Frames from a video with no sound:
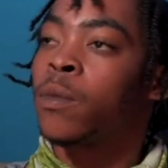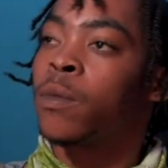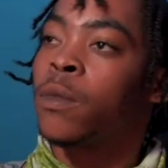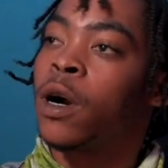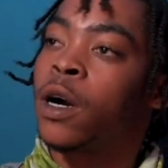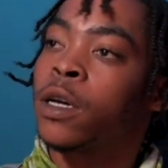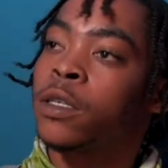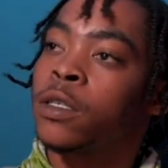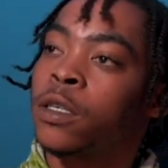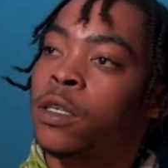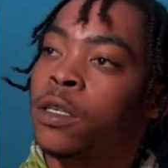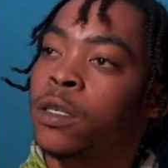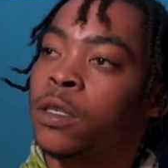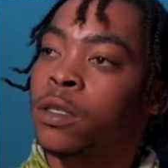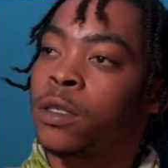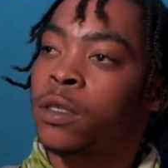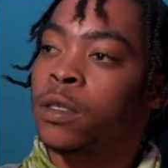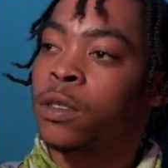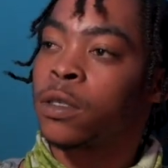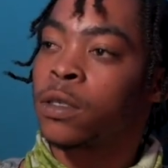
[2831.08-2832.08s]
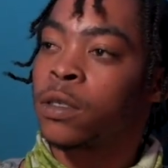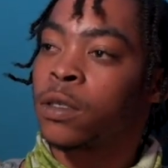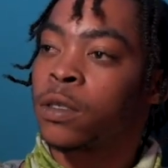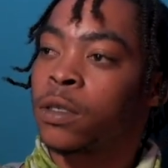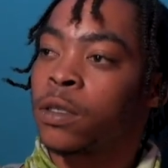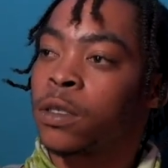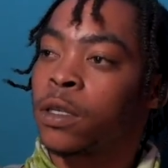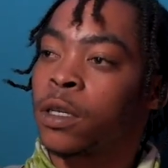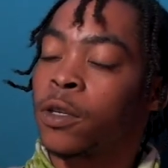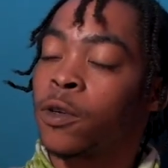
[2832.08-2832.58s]
Bossy.
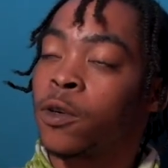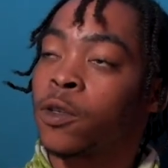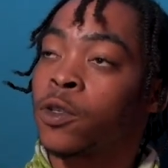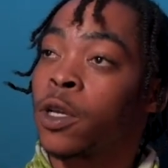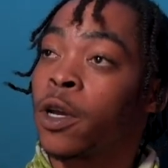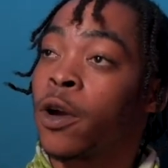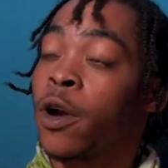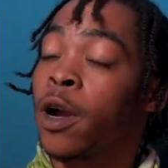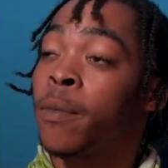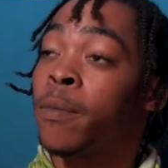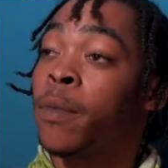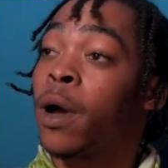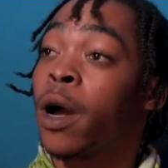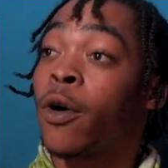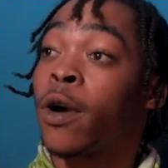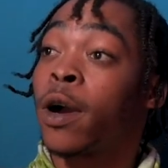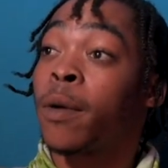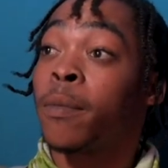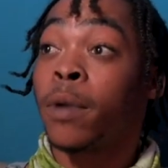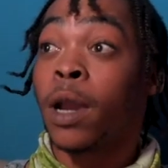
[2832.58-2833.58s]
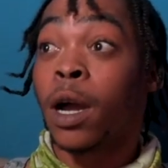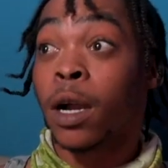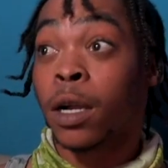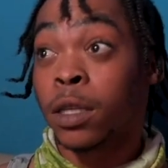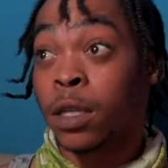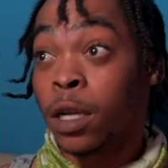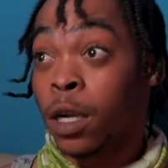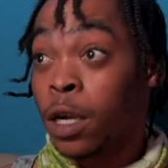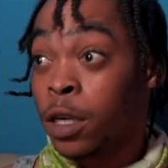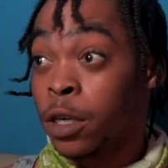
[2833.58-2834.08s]
I know so I'm a
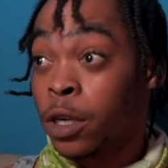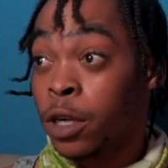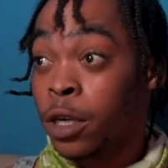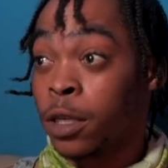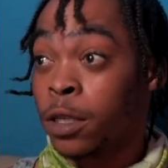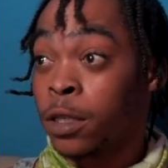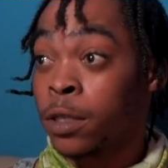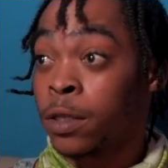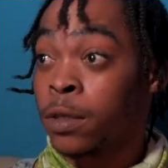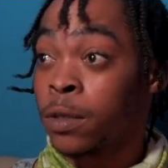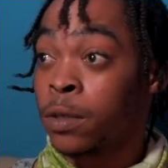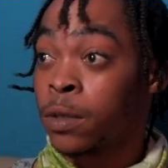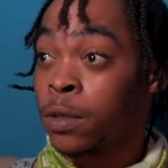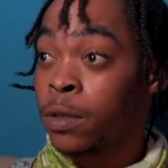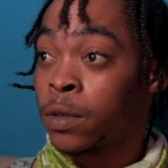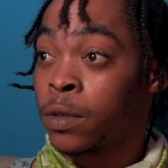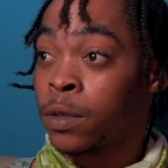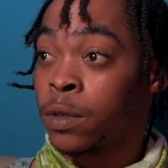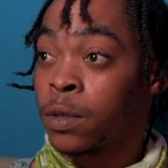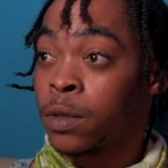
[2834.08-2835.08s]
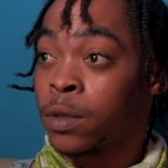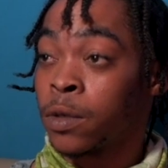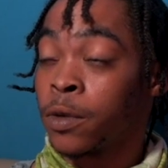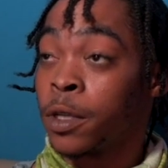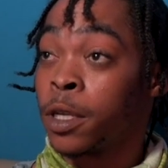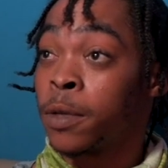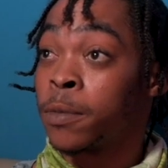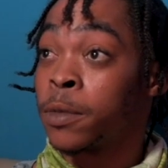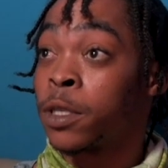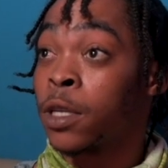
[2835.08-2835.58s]
black tall girl.
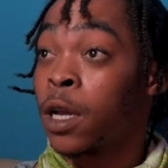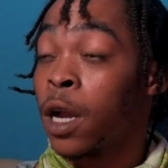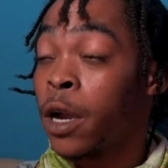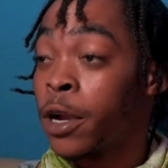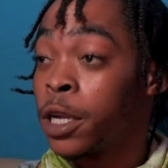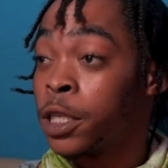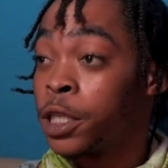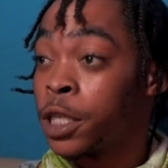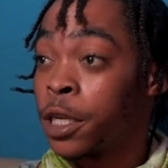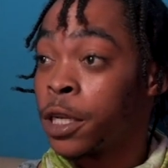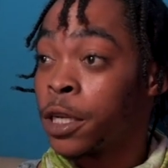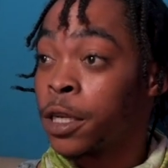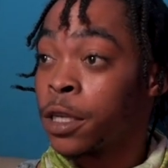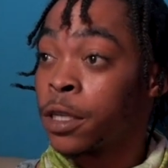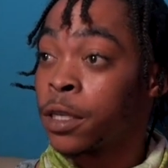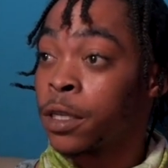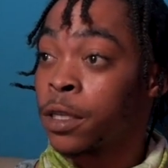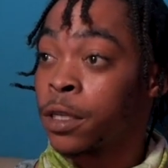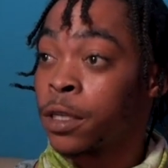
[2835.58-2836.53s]
My name's Sarah J.